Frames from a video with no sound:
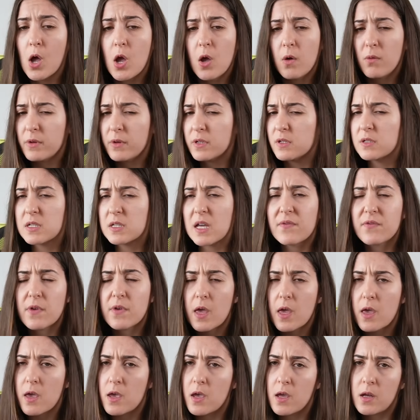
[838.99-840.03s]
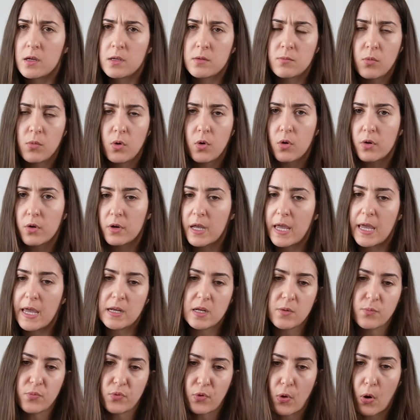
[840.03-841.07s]
We don't have any
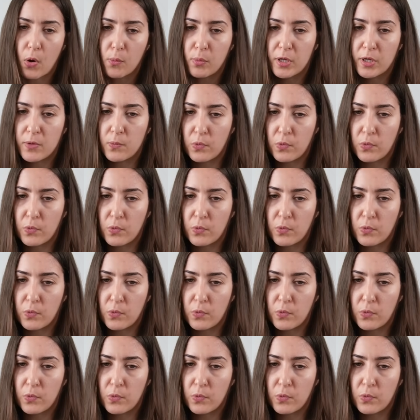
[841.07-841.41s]
problem